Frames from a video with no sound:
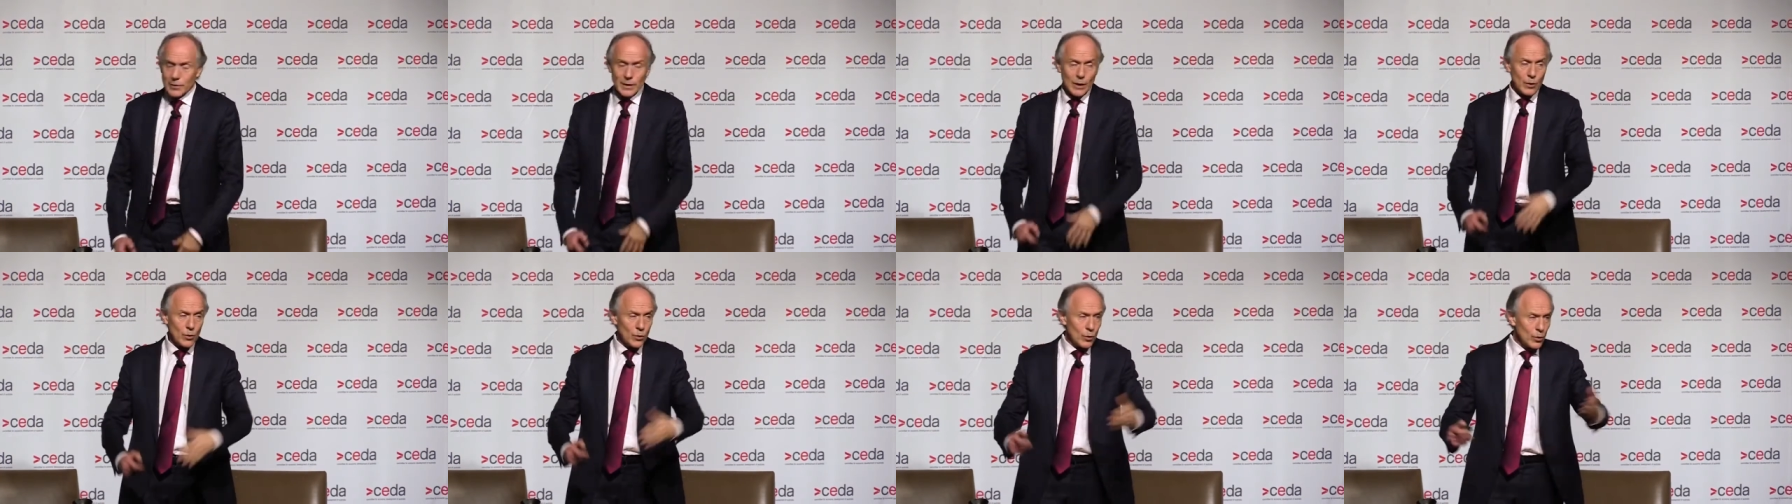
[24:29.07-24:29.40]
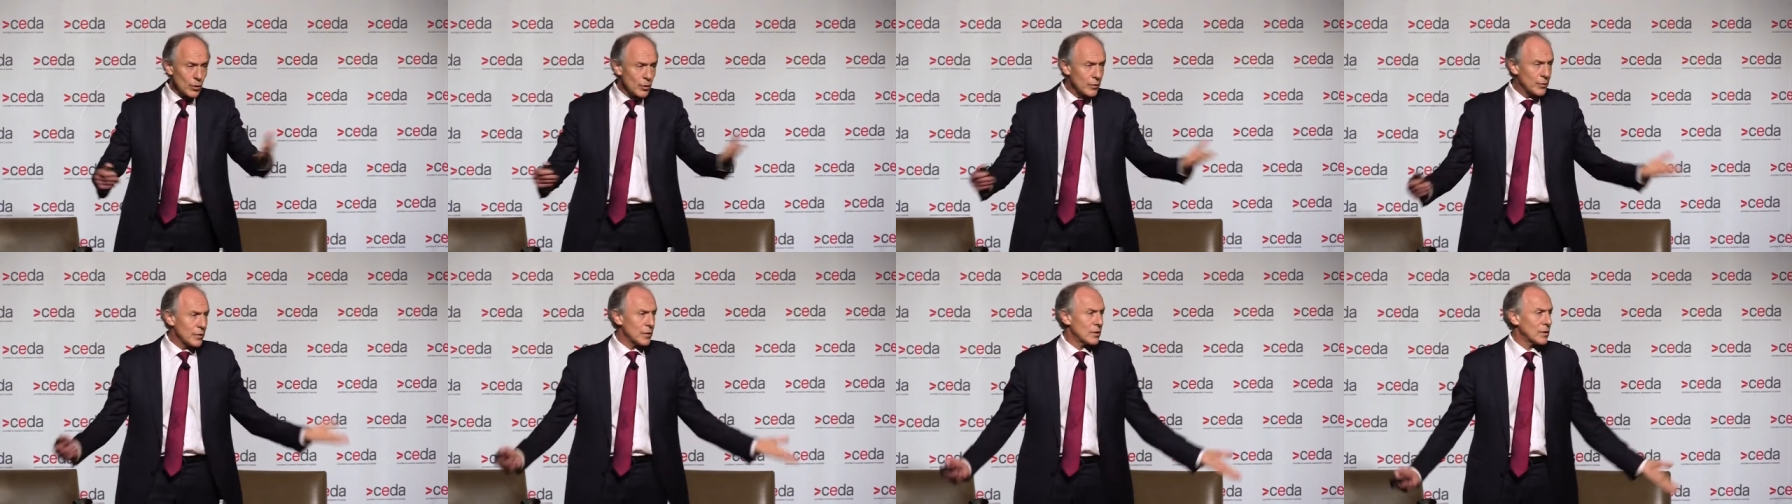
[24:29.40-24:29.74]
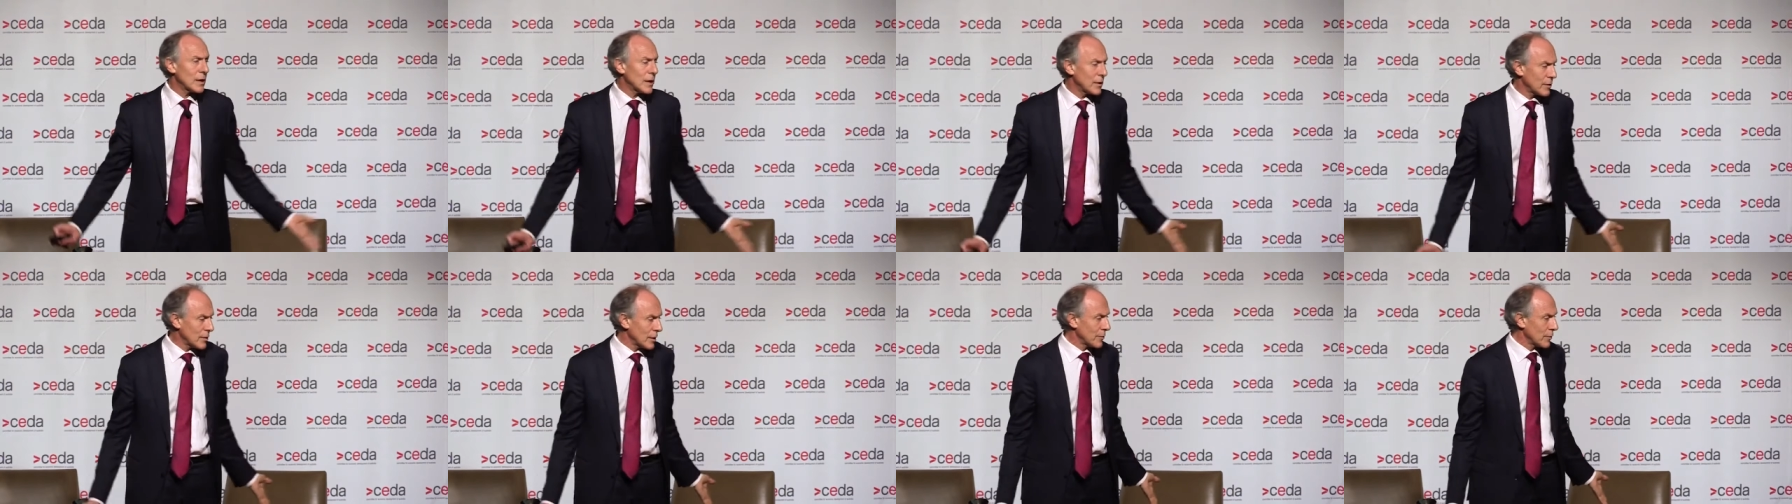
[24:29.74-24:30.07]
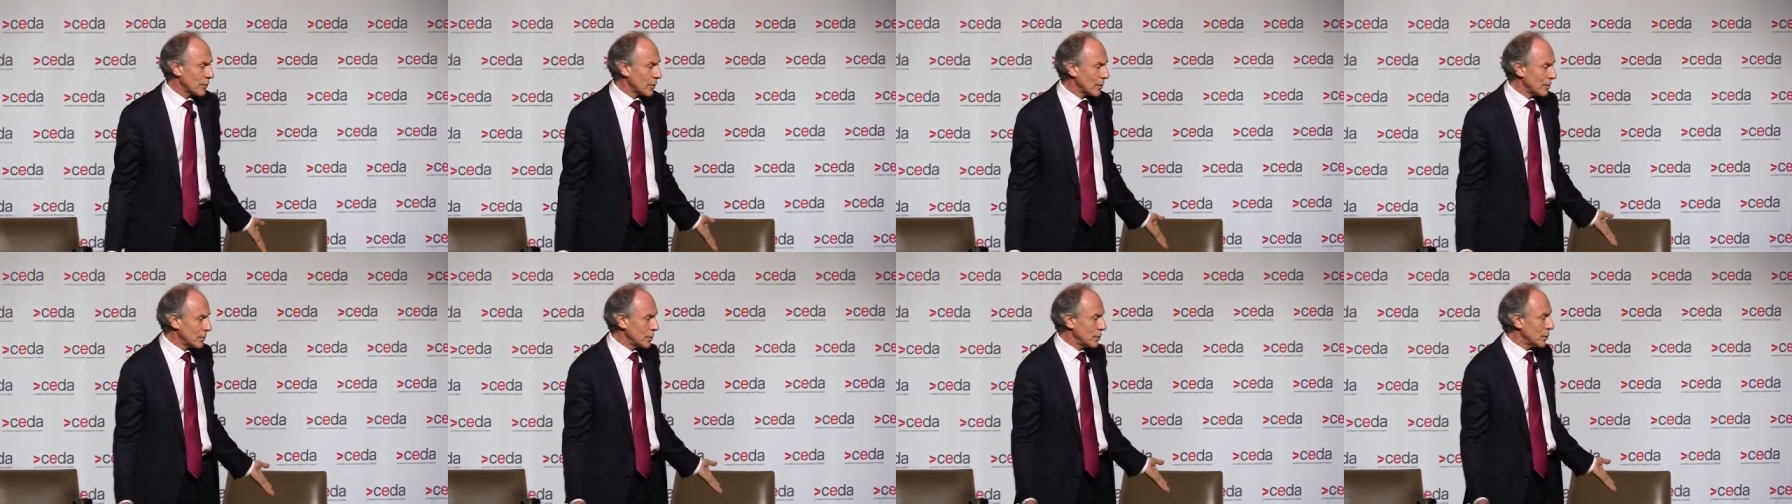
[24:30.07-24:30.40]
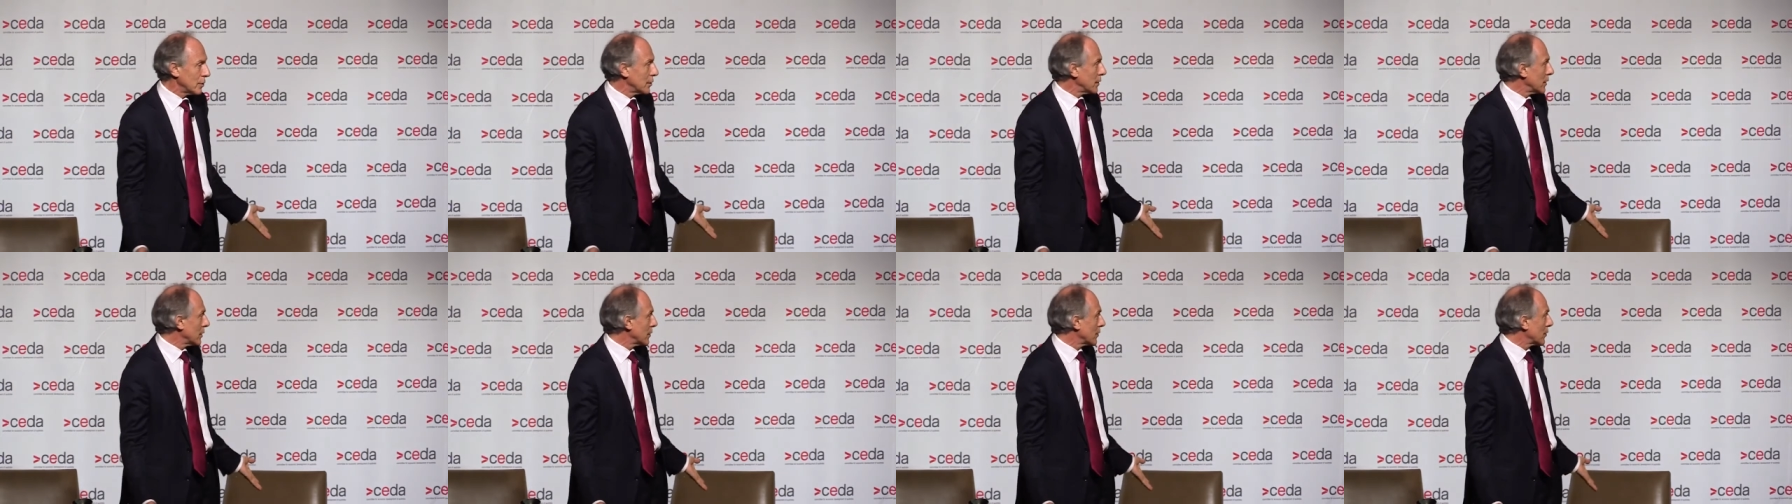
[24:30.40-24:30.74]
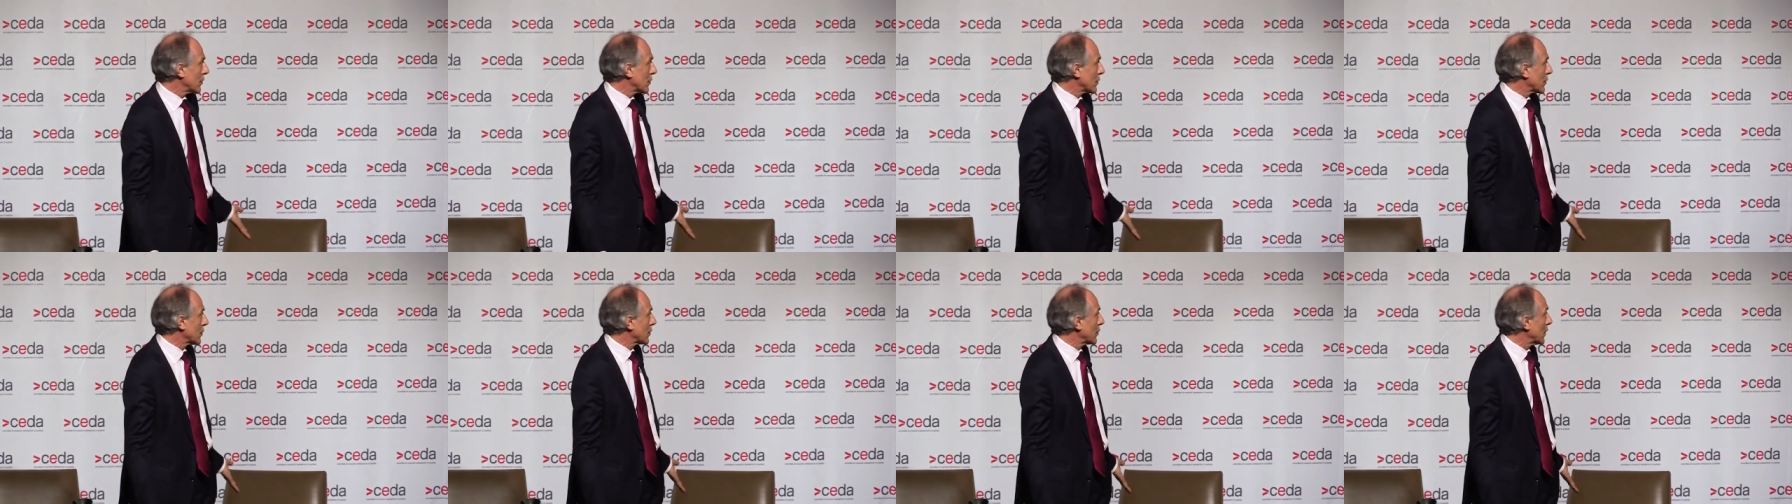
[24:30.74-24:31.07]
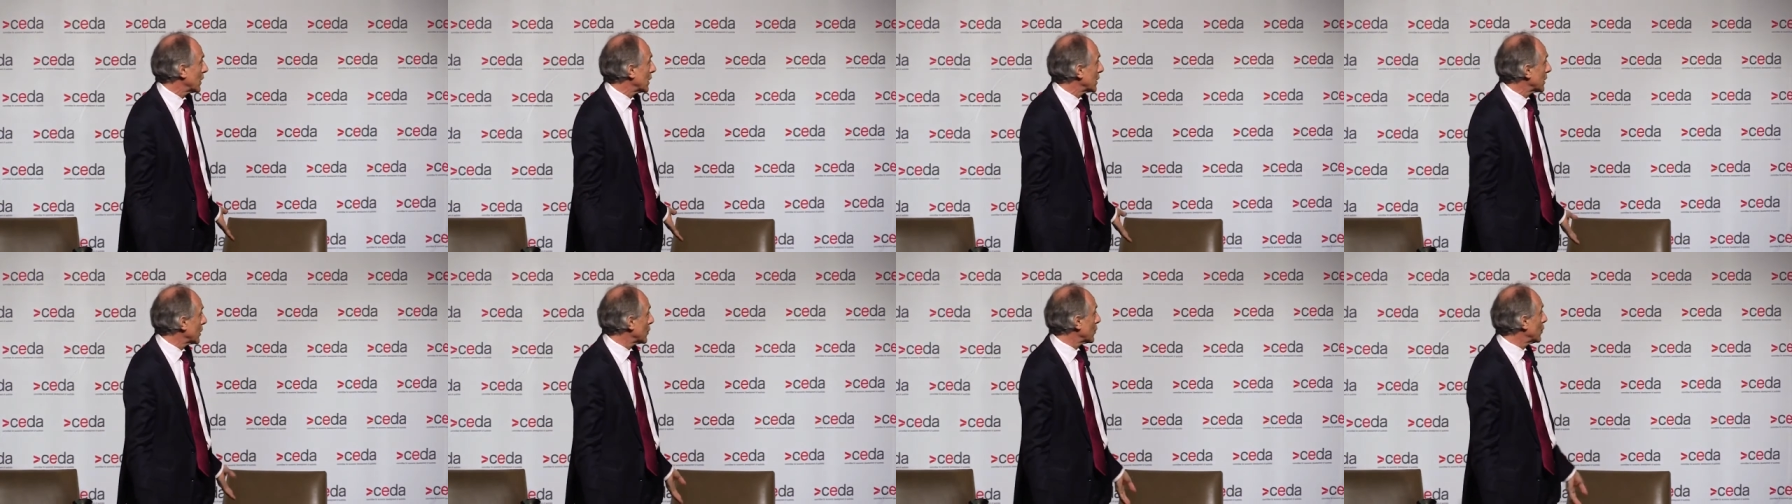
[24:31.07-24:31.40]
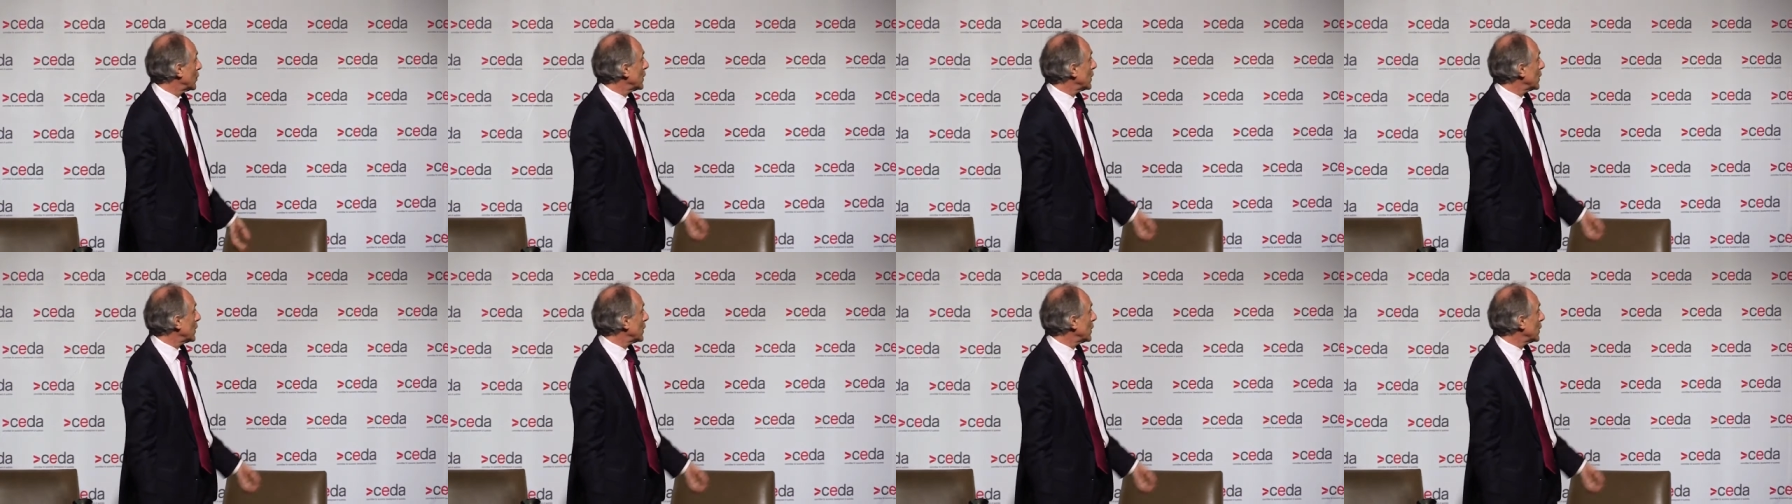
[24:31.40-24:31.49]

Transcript: Now, all of this adds up for opportunities for Australia.